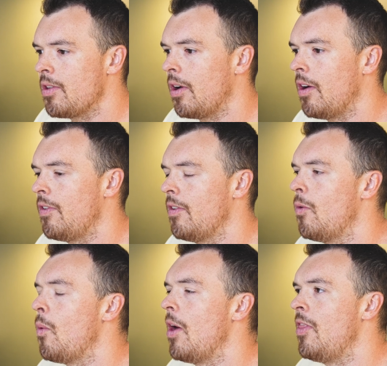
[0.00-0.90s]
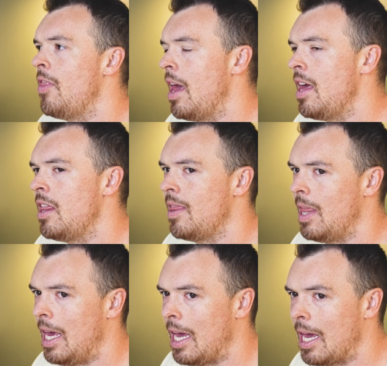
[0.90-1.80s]
off of what they
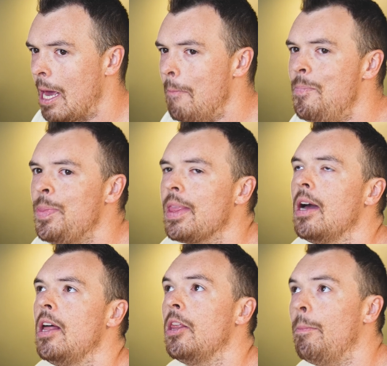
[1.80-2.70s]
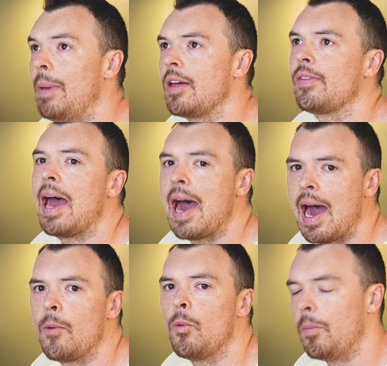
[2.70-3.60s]
think the best
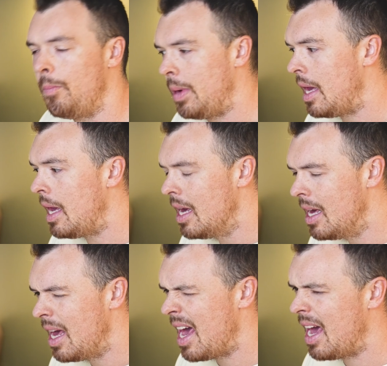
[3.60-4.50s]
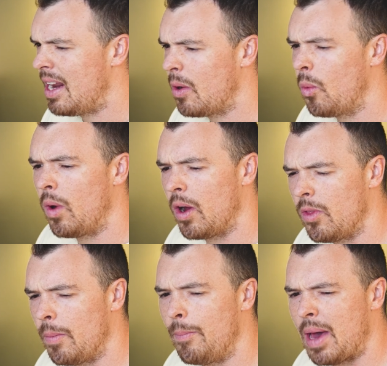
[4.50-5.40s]
ad will be and where
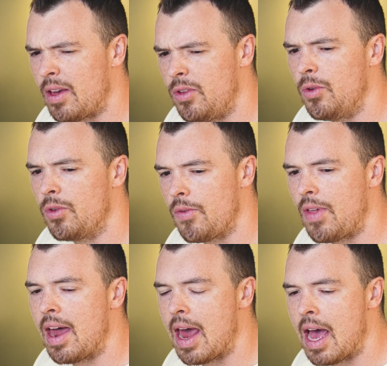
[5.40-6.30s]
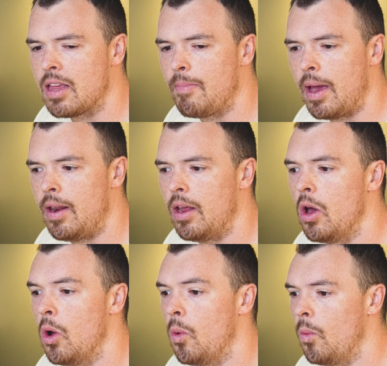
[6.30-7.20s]
the best use of that ad spend
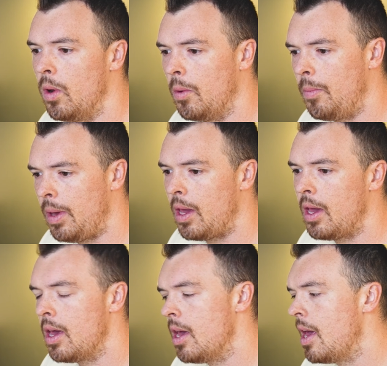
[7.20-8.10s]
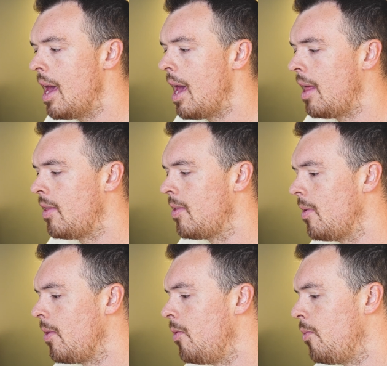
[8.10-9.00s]
will be. And so
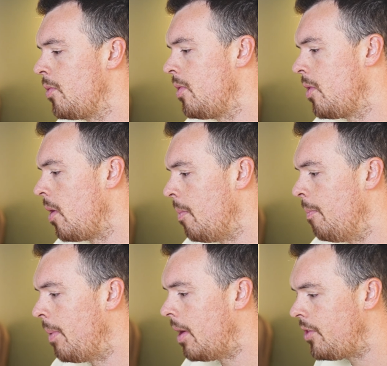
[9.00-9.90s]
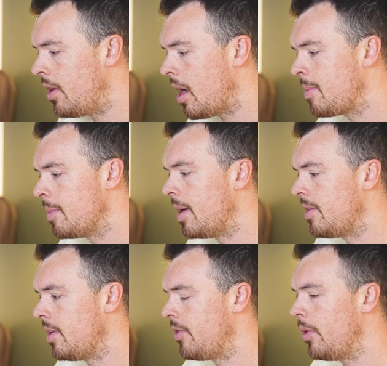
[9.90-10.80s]
you turn budget
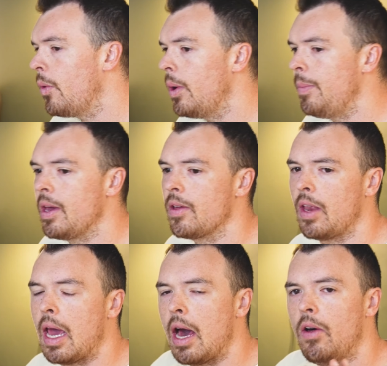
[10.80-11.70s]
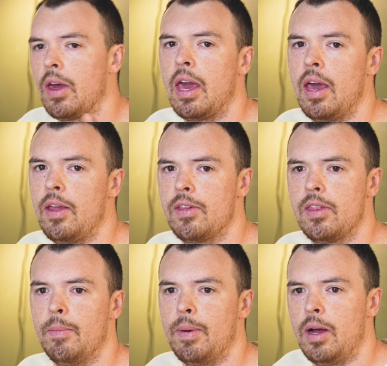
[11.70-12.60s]
optimization on because it allocates
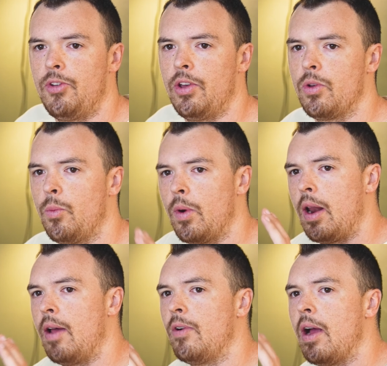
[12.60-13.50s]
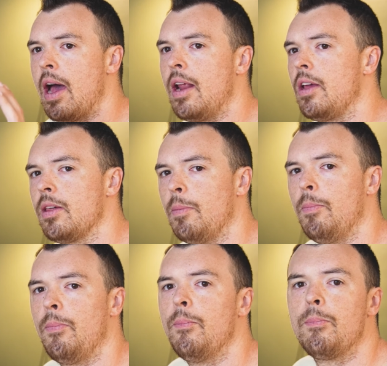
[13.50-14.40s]
the budget to whatever ad is
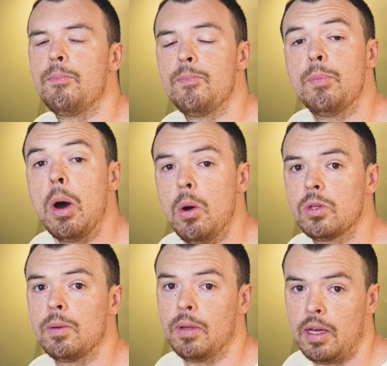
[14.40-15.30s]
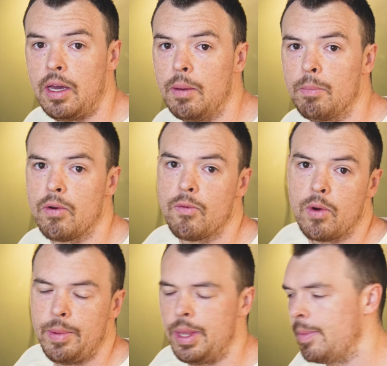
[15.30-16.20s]
supposedly
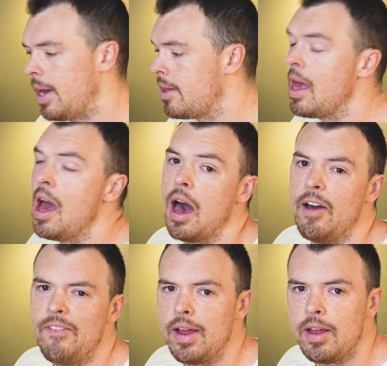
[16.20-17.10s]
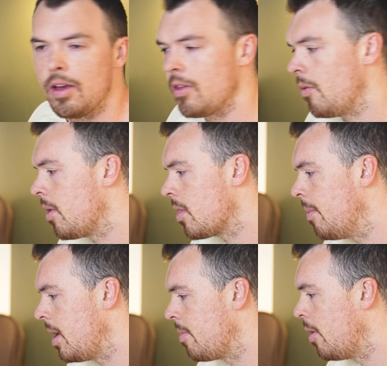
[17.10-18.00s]
performing the best. I find it doesn't work the
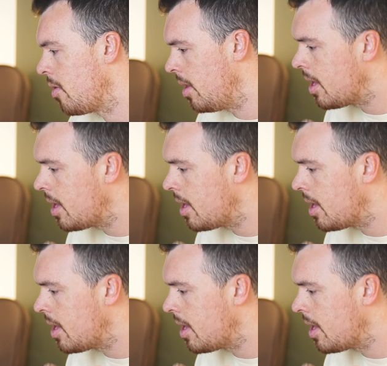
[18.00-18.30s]
best most of the